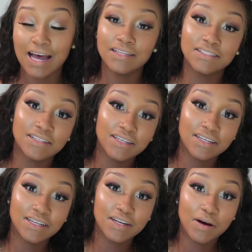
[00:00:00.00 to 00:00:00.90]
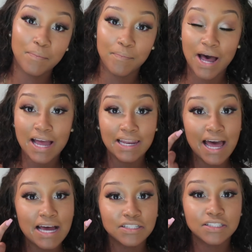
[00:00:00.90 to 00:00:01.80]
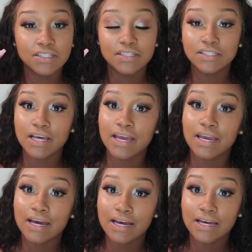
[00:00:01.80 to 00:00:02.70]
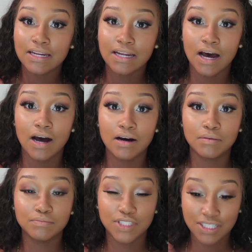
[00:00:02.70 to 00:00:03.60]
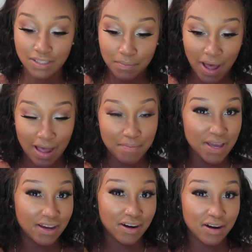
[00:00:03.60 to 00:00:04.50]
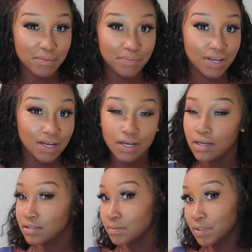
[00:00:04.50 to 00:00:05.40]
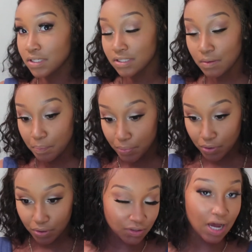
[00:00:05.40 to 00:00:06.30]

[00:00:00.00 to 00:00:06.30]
I did my lashes and just some eye makeup, something simple. So